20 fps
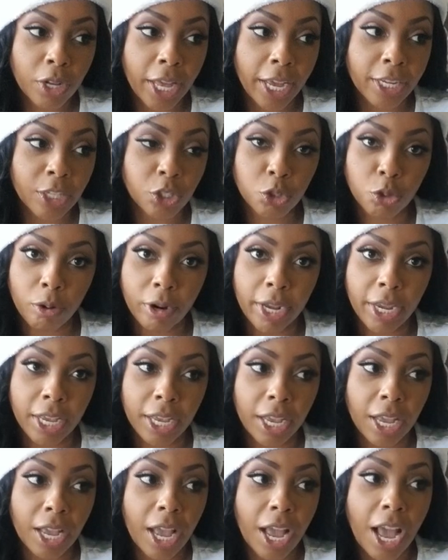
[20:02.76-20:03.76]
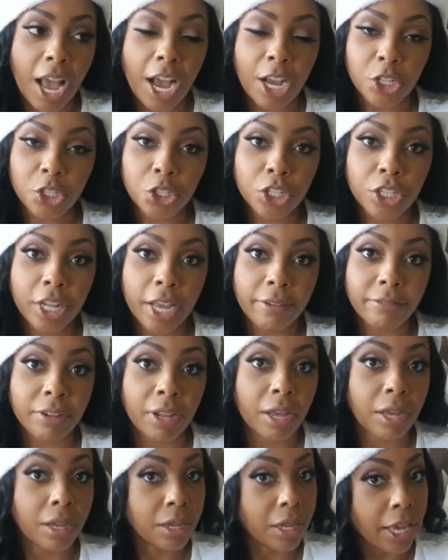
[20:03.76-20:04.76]
like Drake, "I shouldn't have
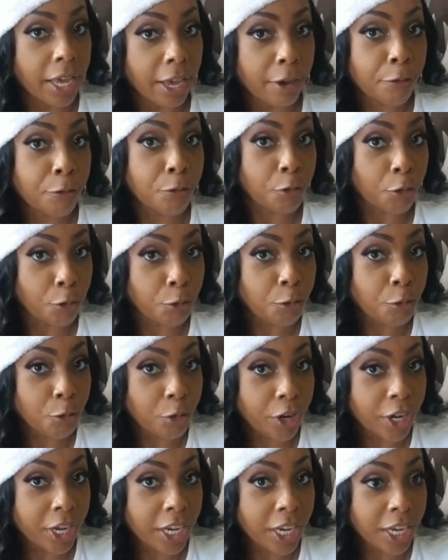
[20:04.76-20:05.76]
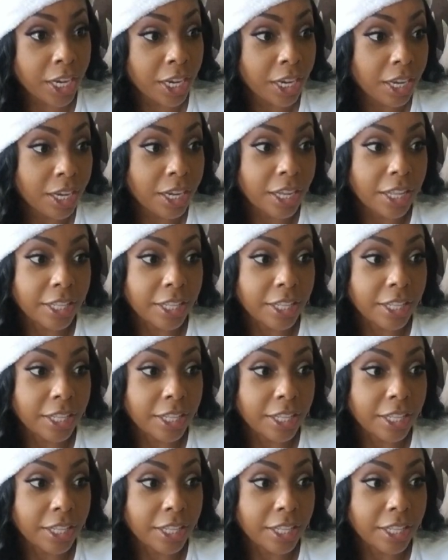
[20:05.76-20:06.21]
to F for free."